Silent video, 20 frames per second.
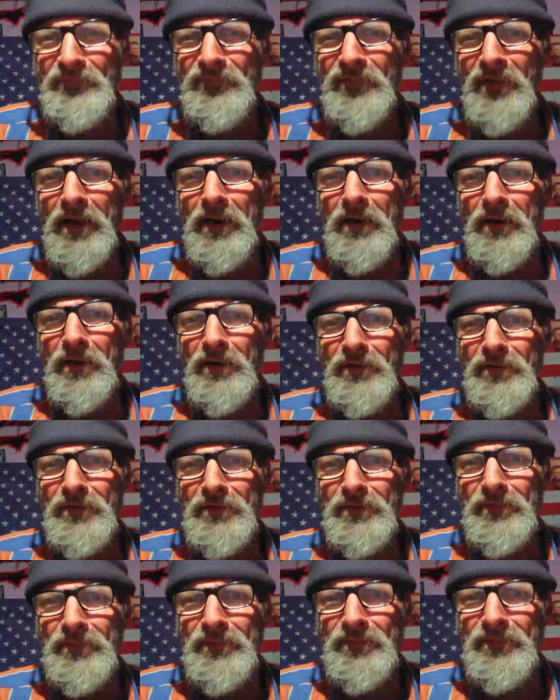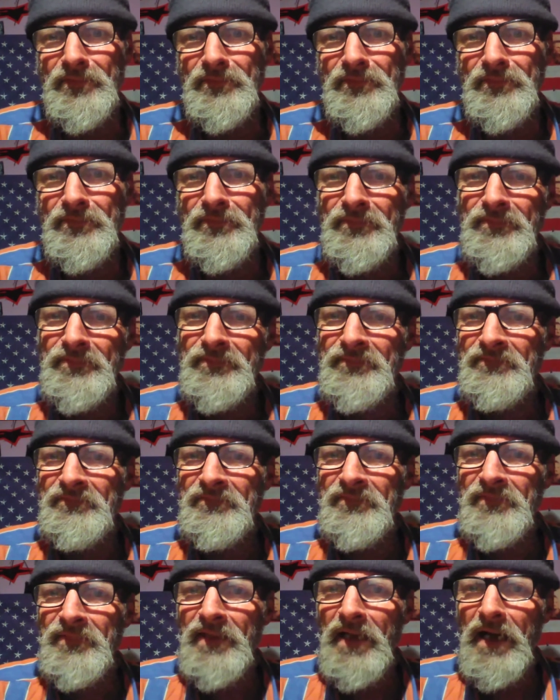in Florida and
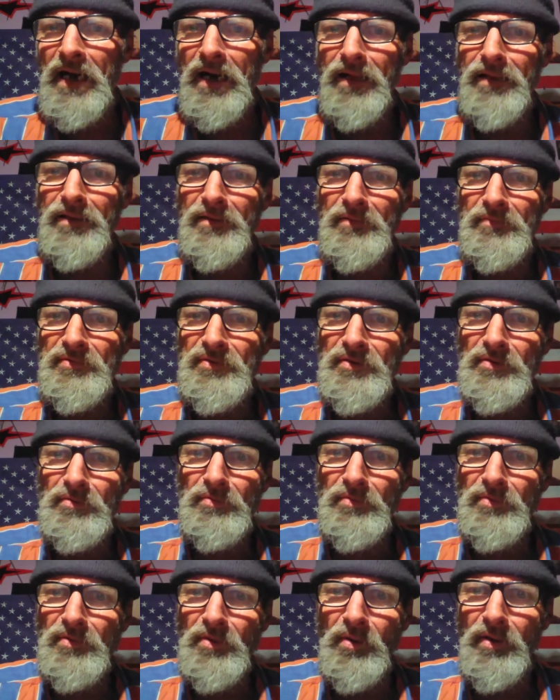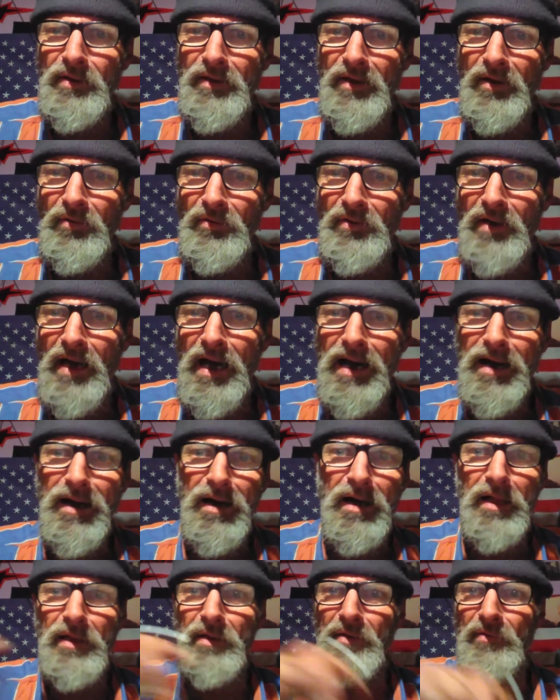all them shootings going on
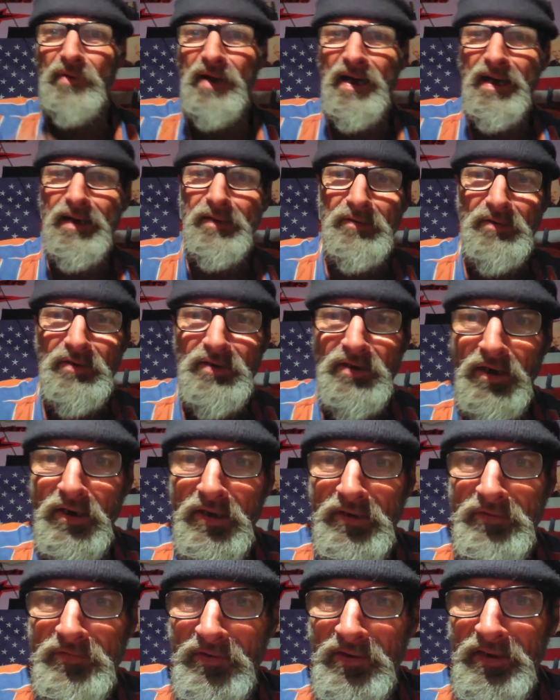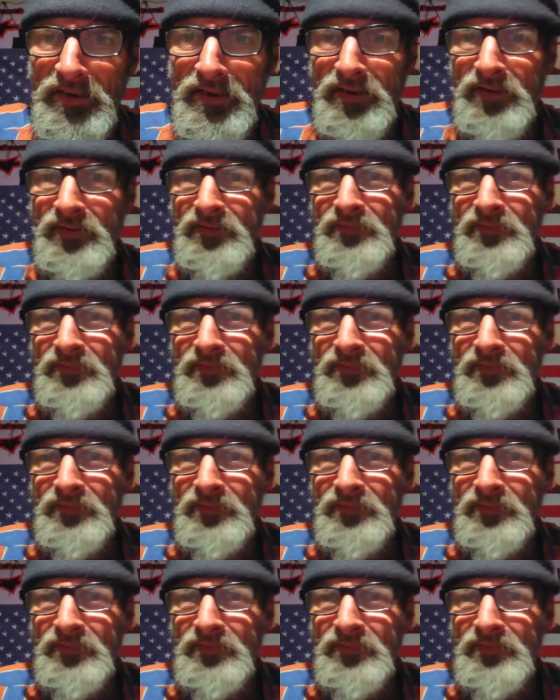all around the country.